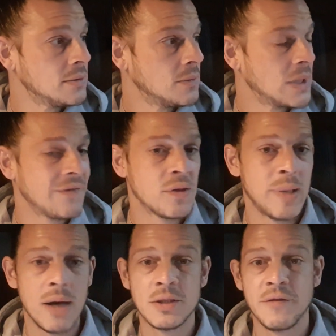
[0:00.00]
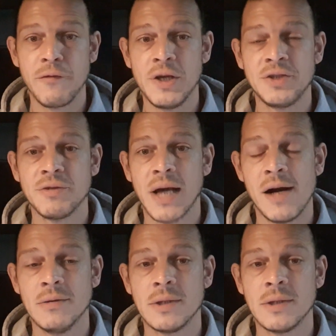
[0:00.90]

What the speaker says: will have the power to freeze your accounts